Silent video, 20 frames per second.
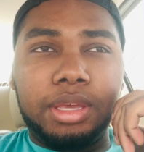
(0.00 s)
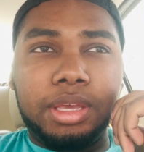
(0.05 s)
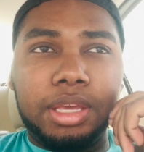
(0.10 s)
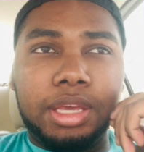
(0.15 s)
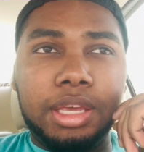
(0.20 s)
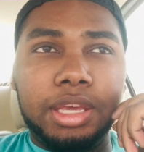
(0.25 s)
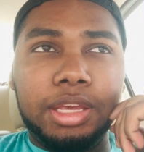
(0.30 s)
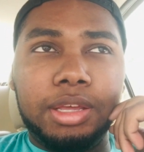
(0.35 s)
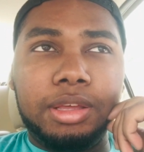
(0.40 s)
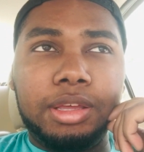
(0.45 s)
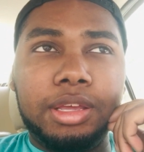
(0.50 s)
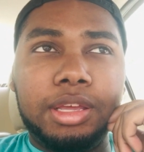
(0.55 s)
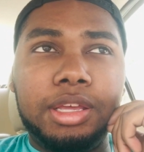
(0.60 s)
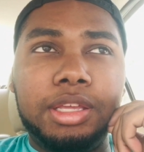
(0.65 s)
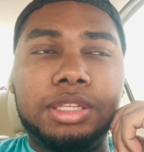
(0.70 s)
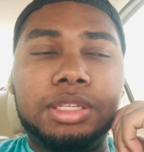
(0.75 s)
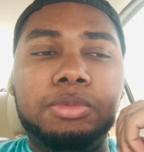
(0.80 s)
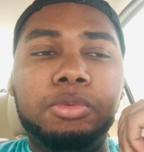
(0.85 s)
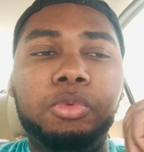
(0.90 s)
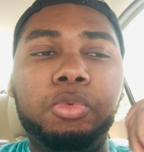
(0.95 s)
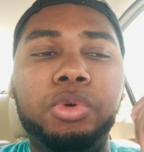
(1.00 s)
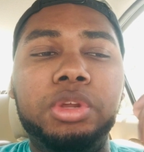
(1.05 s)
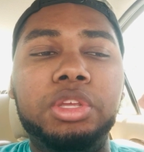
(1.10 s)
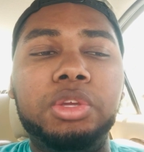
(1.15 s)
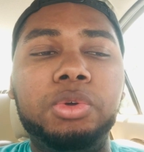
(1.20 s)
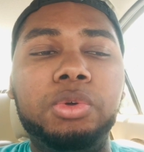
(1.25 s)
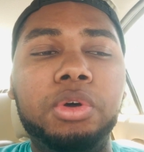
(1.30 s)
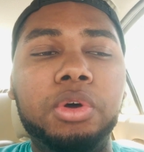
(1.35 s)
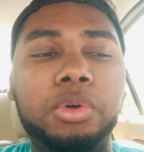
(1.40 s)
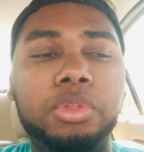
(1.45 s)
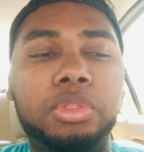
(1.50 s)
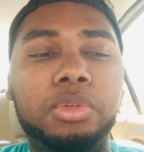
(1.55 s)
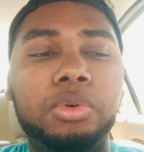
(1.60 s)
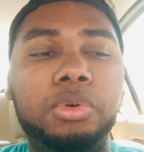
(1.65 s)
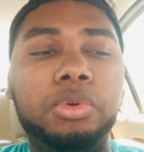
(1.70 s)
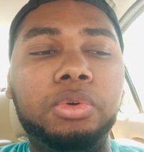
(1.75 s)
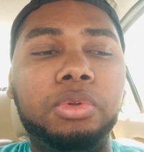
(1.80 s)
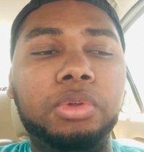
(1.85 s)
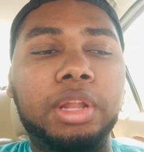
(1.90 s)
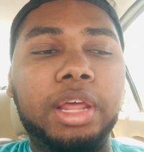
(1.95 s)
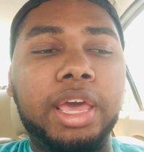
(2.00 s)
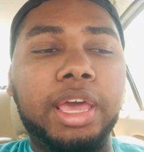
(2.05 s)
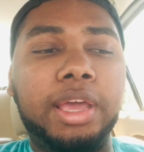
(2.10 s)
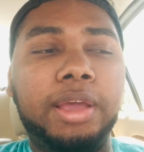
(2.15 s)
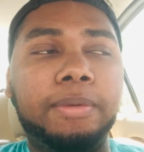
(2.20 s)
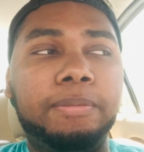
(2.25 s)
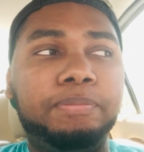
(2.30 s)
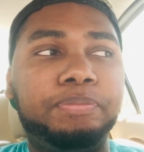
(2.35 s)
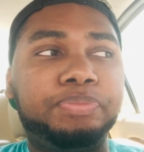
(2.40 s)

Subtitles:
It's when you go through like